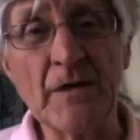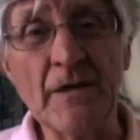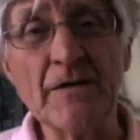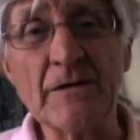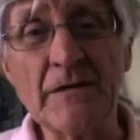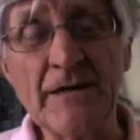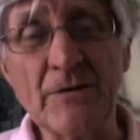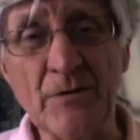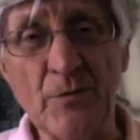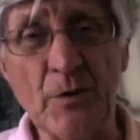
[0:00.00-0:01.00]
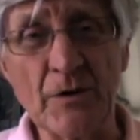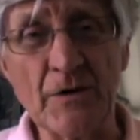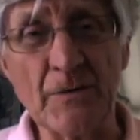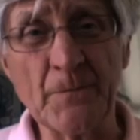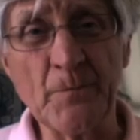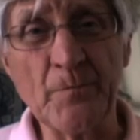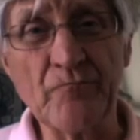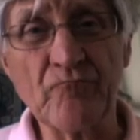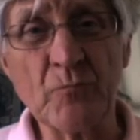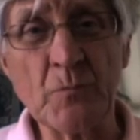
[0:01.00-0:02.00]
in a liter of water.
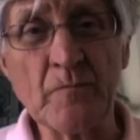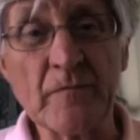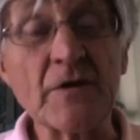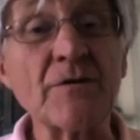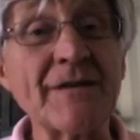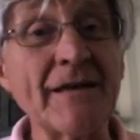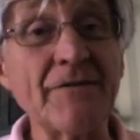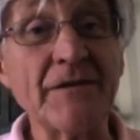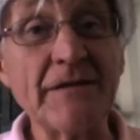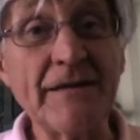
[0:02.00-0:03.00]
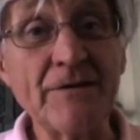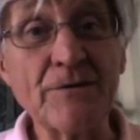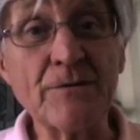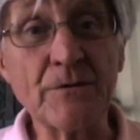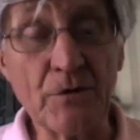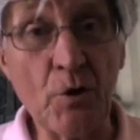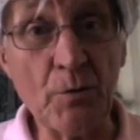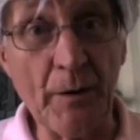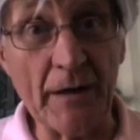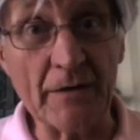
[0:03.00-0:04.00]
So think of a liter
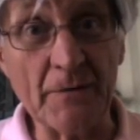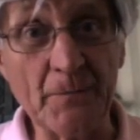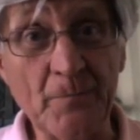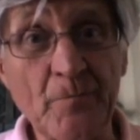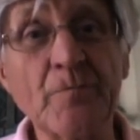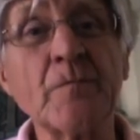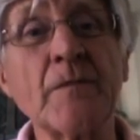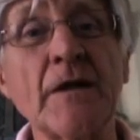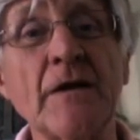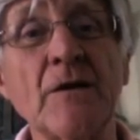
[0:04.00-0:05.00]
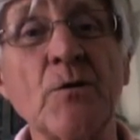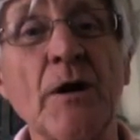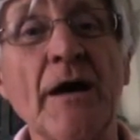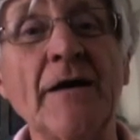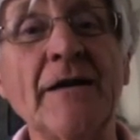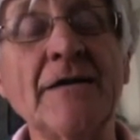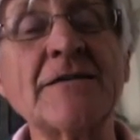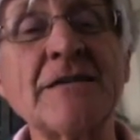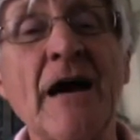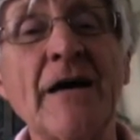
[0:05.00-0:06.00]
Coke bottle, and
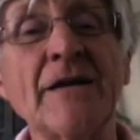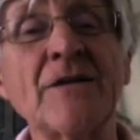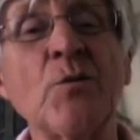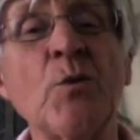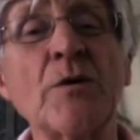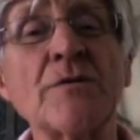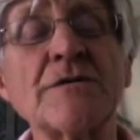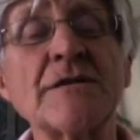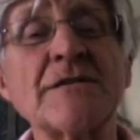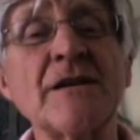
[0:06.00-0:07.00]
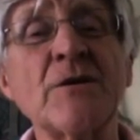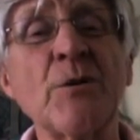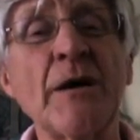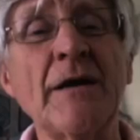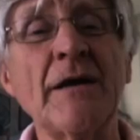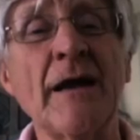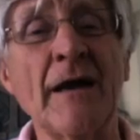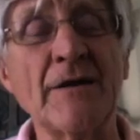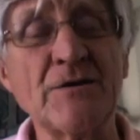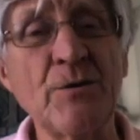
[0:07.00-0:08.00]
inside it, the water is disintegrating
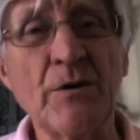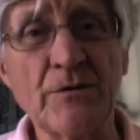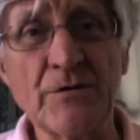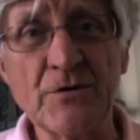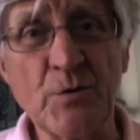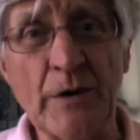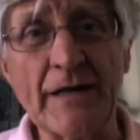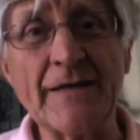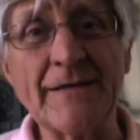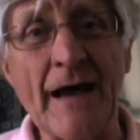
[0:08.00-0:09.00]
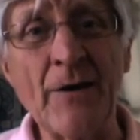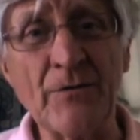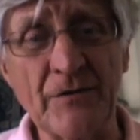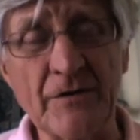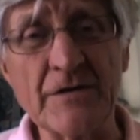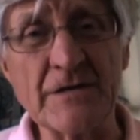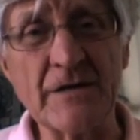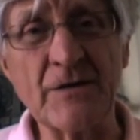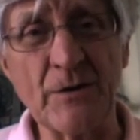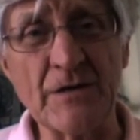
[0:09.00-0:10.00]
at 220,000
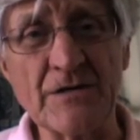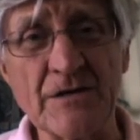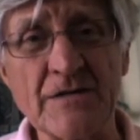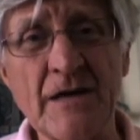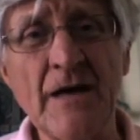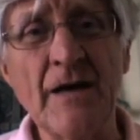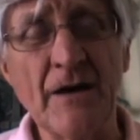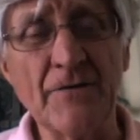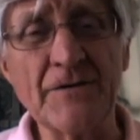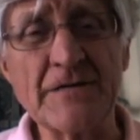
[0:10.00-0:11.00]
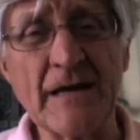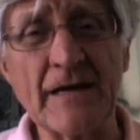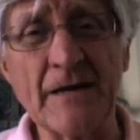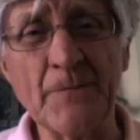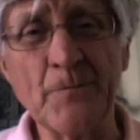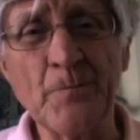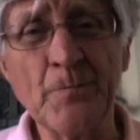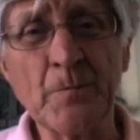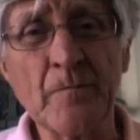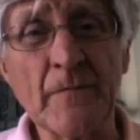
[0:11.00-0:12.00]
disintegrations every second.
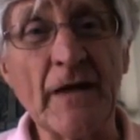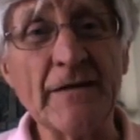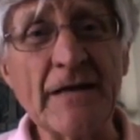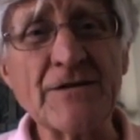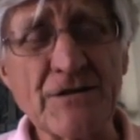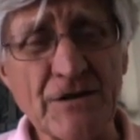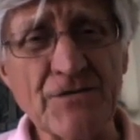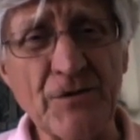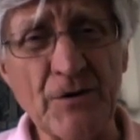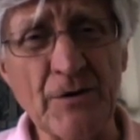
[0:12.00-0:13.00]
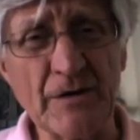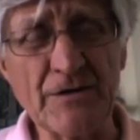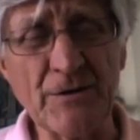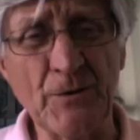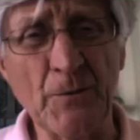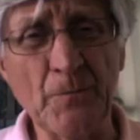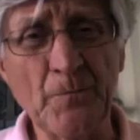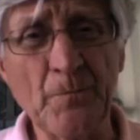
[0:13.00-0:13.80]
And that's just for unit two.